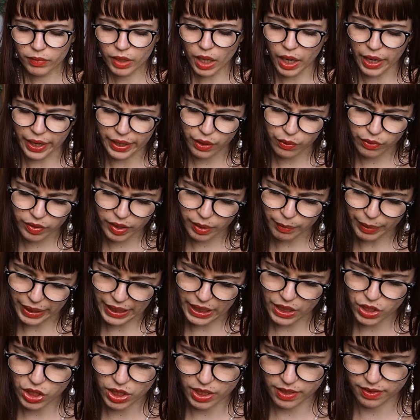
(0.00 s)
I don't think my
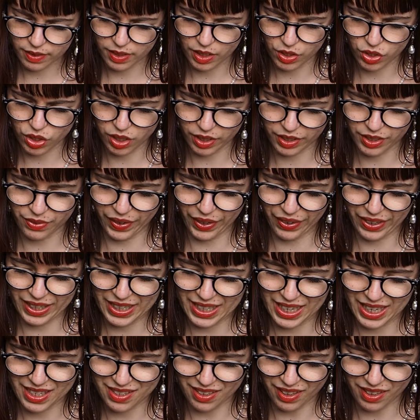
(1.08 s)
Kitchener stitch looks very neat.